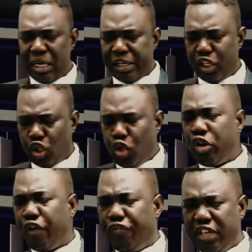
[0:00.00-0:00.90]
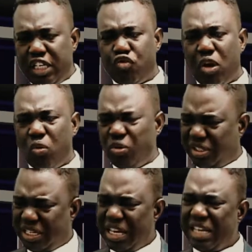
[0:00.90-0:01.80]
the children of Israel will
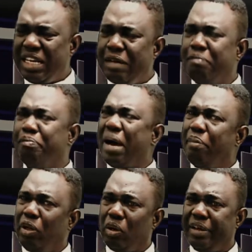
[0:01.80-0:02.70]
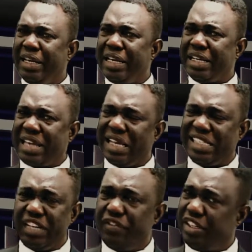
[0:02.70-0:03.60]
stay in Babylon in
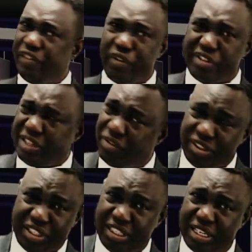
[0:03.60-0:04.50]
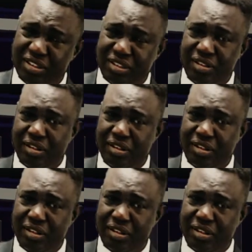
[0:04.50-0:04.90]
captivity for seventy years.